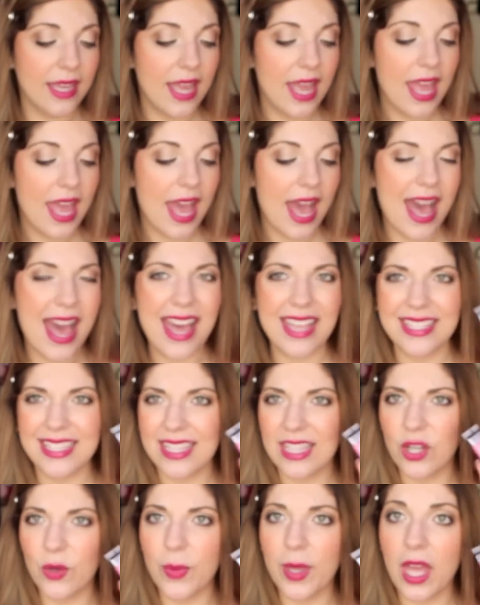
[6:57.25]
It has a
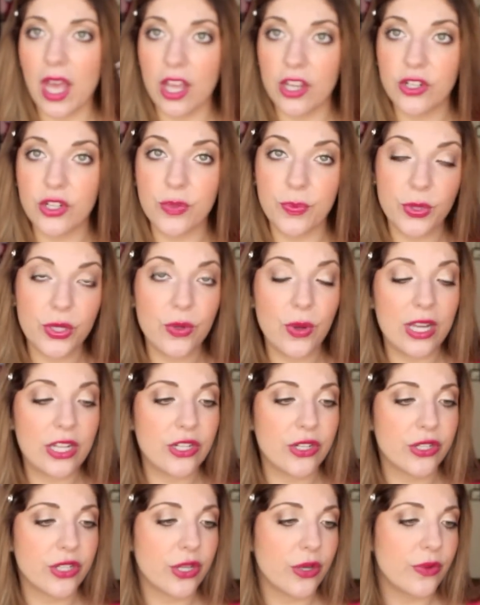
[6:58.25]
little bit blue
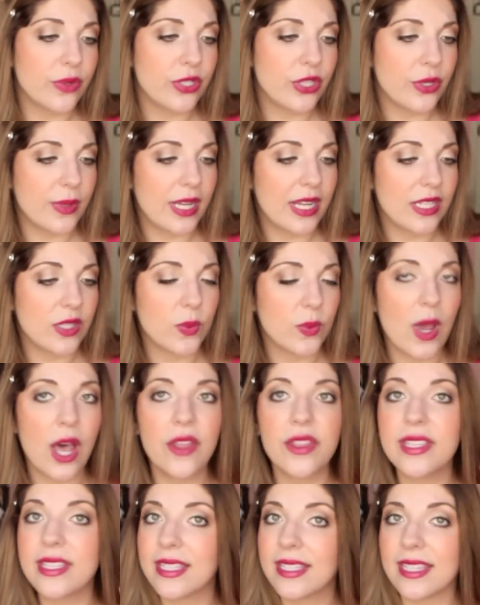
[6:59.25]
undertone to it as
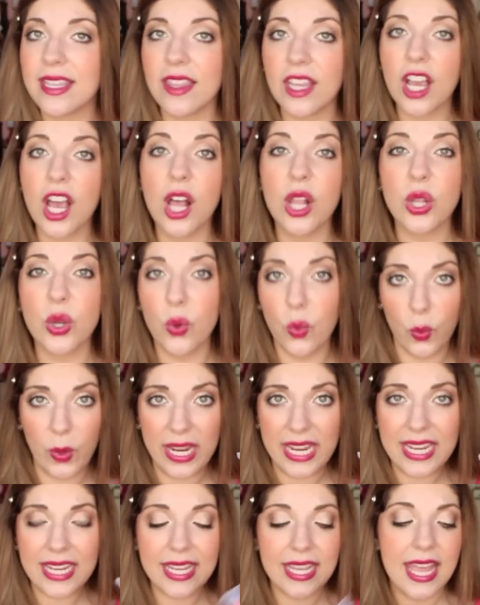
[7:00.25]
well. This is color
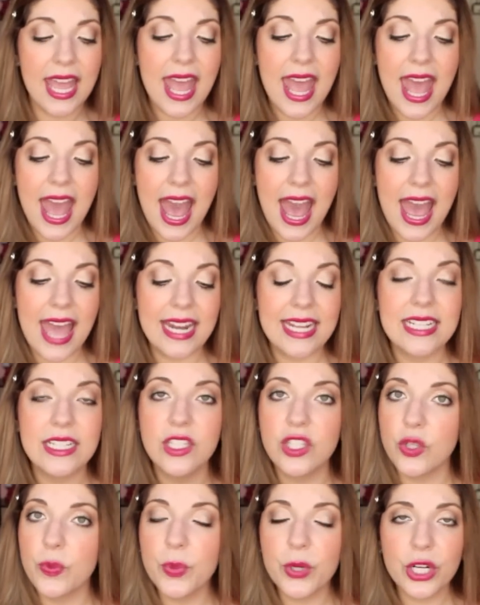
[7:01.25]
Wink. And it's
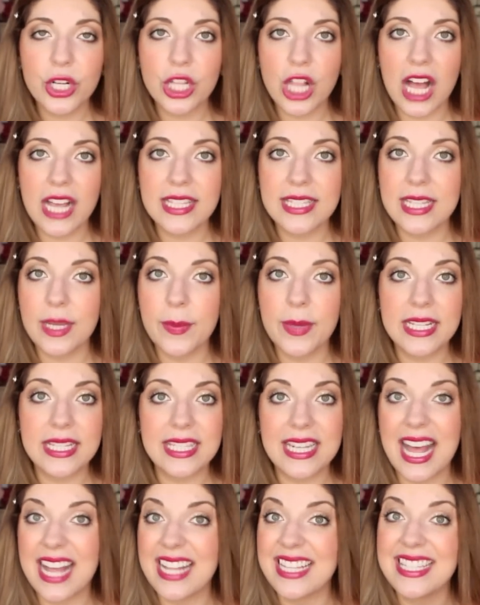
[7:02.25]
super glossy, but
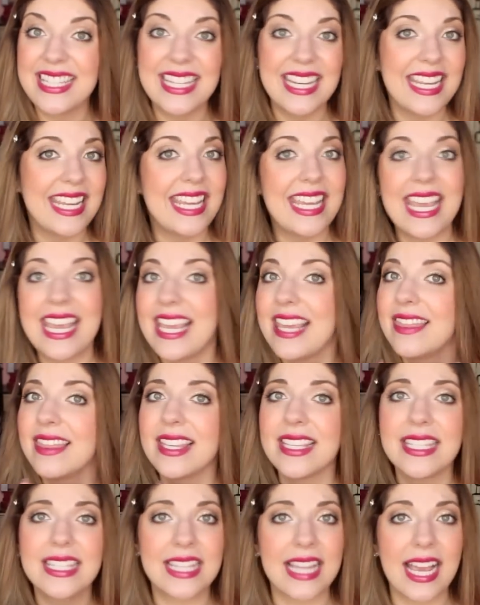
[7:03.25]
it's not sticky in
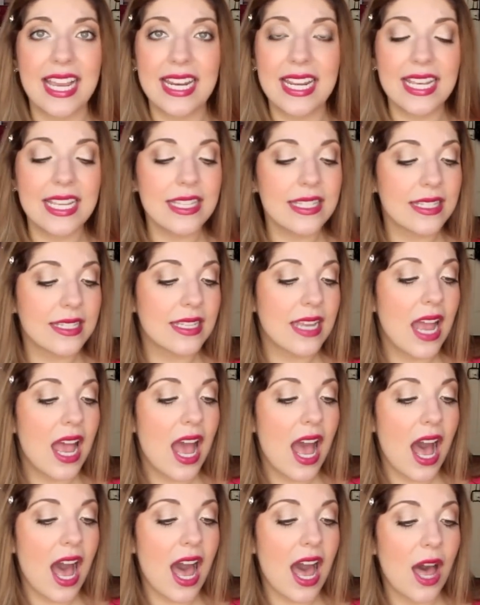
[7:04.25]
the slightest.
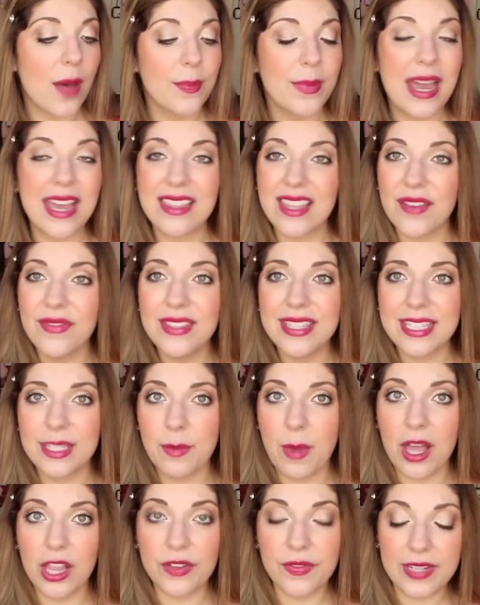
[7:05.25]
I love the
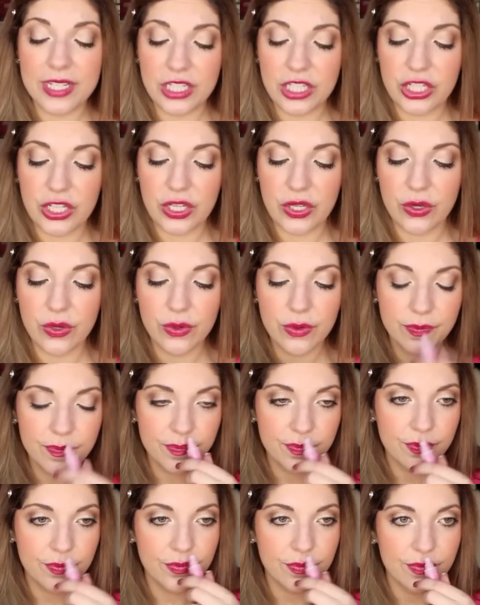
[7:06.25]
smell of it, too.
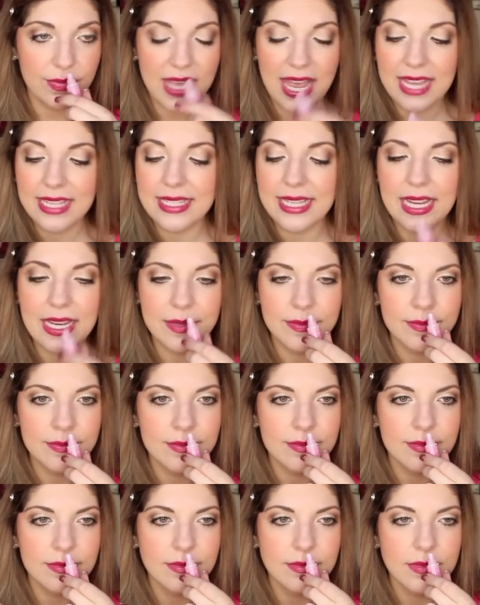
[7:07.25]
It has, like,
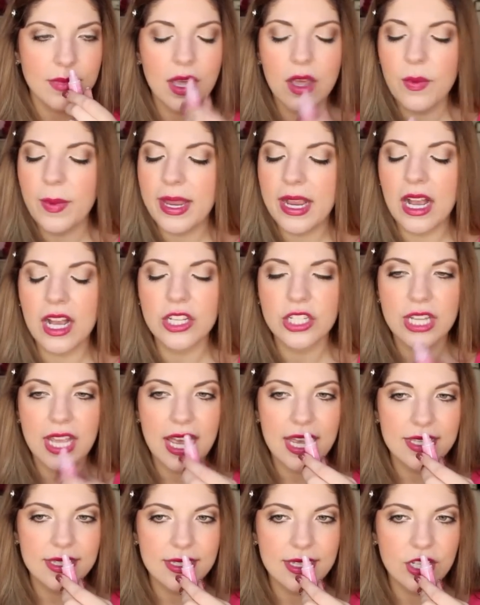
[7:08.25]
oh my gosh, it
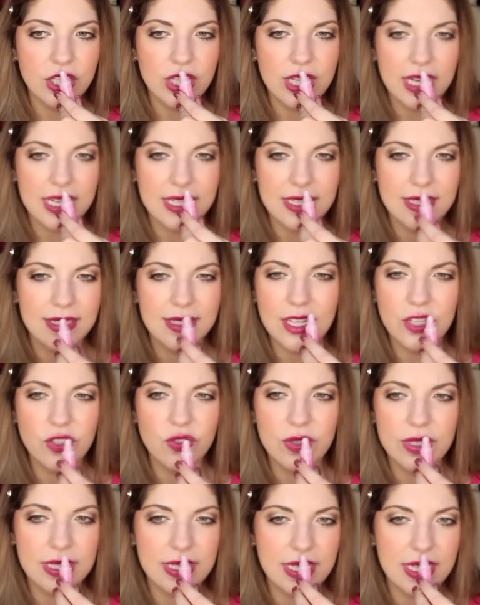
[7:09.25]
has such, like, a
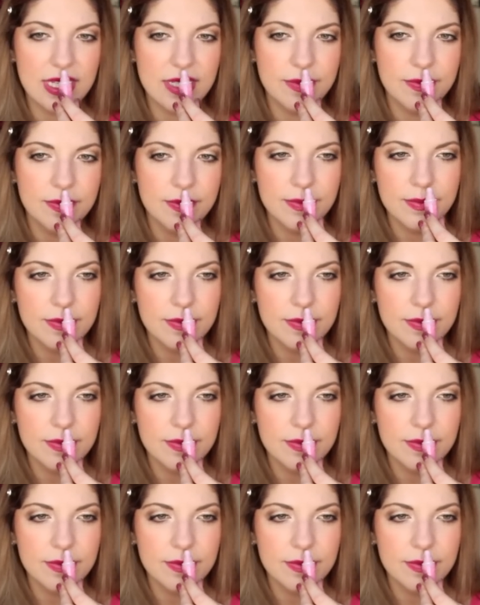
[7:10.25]
citrusy...